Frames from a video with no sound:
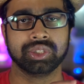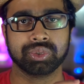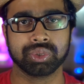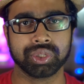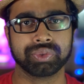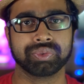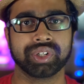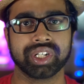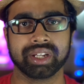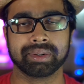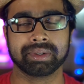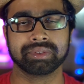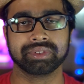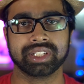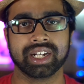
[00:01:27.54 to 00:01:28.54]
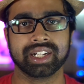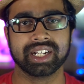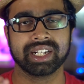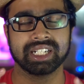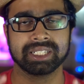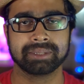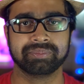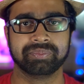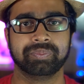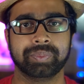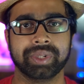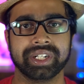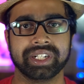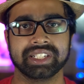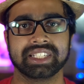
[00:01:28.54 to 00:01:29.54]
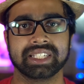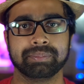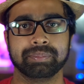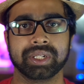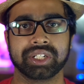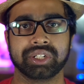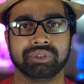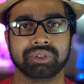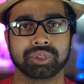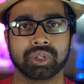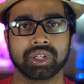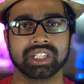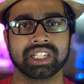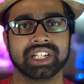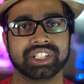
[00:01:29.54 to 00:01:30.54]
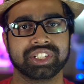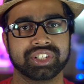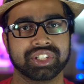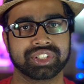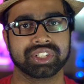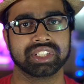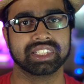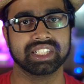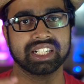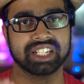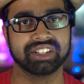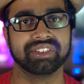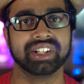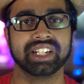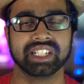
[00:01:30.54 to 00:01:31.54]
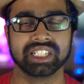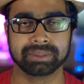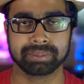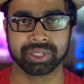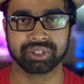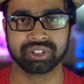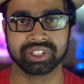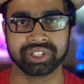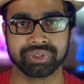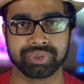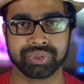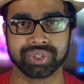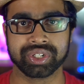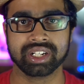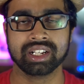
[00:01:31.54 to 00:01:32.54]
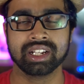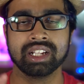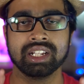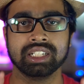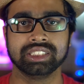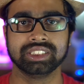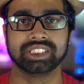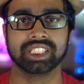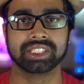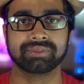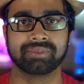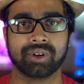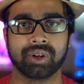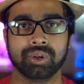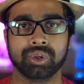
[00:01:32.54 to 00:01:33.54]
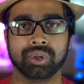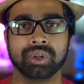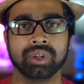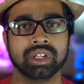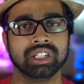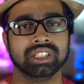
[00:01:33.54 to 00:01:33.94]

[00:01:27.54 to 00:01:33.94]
Don't worry about that, it is pretty simple to use. All the instructions are given in this particular tutorial, just follow.